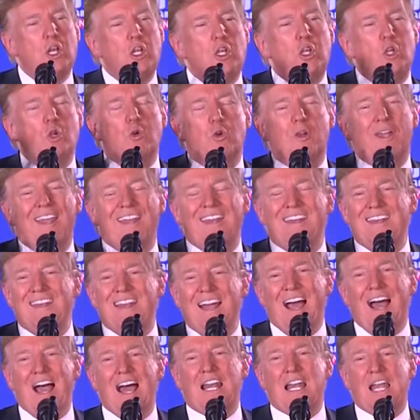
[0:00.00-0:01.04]
You
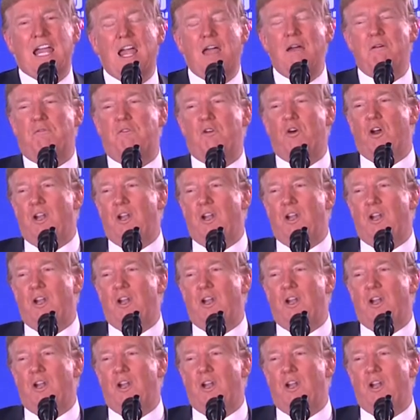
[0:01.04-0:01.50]
cannot ever